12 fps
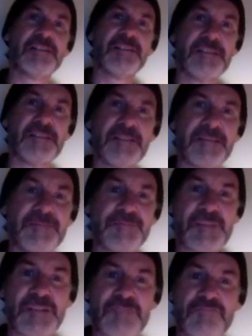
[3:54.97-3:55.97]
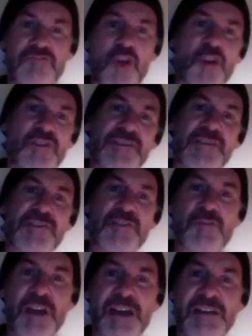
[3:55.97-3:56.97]
It rolls and
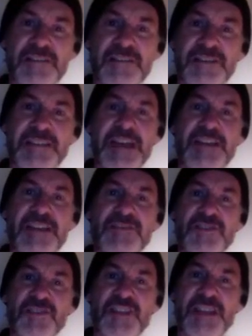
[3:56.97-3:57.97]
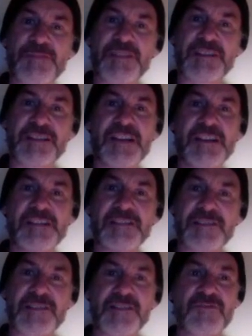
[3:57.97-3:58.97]
swells 1,000 shapes and
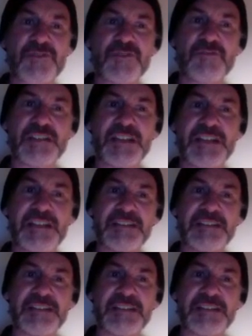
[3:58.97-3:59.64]
colors, no two alike.